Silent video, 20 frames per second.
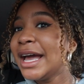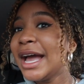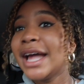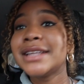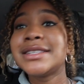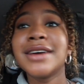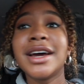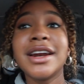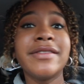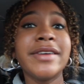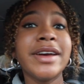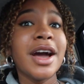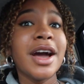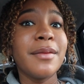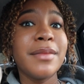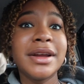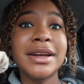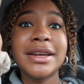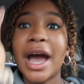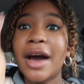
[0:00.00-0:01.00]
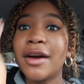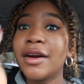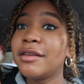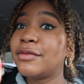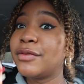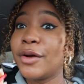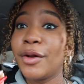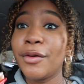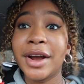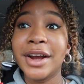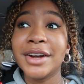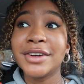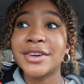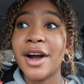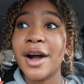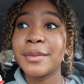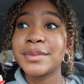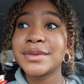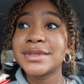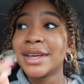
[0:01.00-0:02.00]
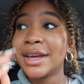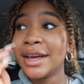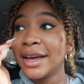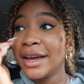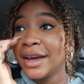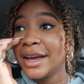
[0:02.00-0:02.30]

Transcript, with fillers: It's not coming down in full raindrops.